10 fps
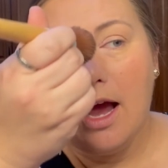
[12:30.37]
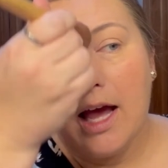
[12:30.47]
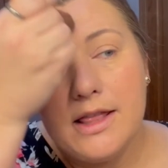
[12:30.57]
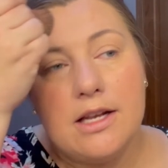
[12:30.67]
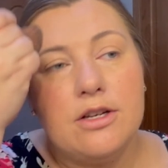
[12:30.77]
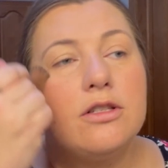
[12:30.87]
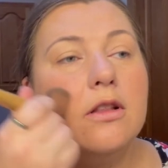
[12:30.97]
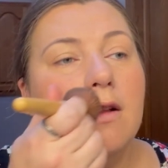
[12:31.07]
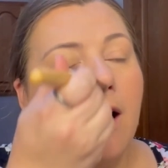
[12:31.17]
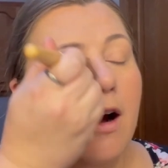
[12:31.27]
and then just
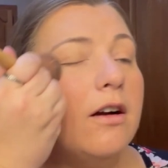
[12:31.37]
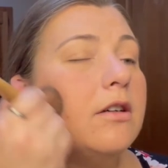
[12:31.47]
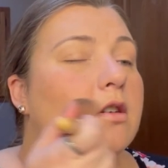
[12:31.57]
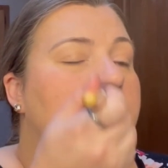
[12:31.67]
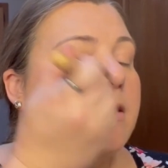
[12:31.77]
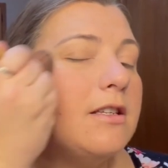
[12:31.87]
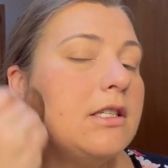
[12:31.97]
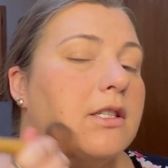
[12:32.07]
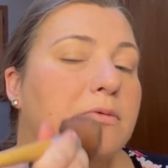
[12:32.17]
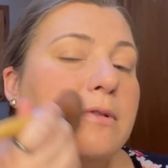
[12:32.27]
large
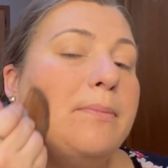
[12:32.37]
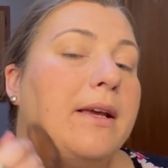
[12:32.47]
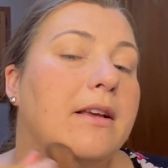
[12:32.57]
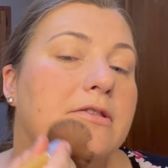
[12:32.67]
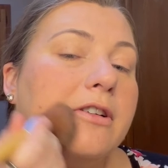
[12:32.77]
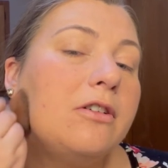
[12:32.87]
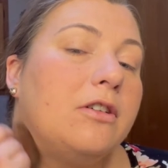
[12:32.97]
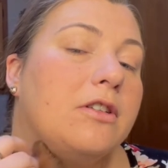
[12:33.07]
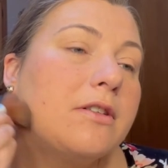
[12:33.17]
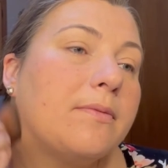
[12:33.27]
sweeping
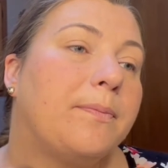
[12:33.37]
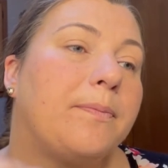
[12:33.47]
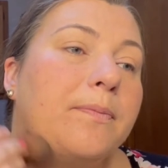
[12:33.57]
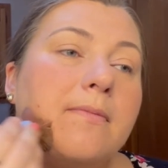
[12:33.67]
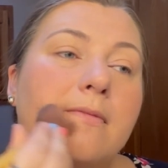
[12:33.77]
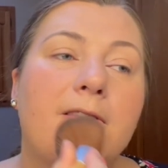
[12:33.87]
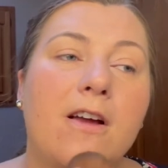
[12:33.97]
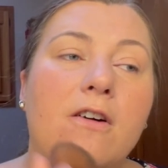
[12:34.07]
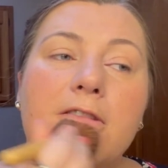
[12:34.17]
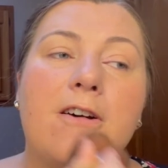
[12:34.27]
circles
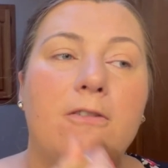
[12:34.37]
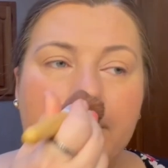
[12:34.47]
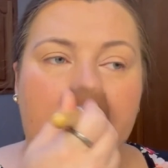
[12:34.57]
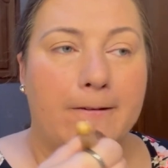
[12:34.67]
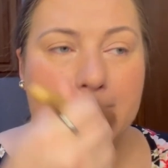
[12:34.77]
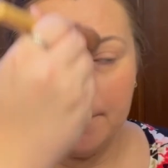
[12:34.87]
over the whole face.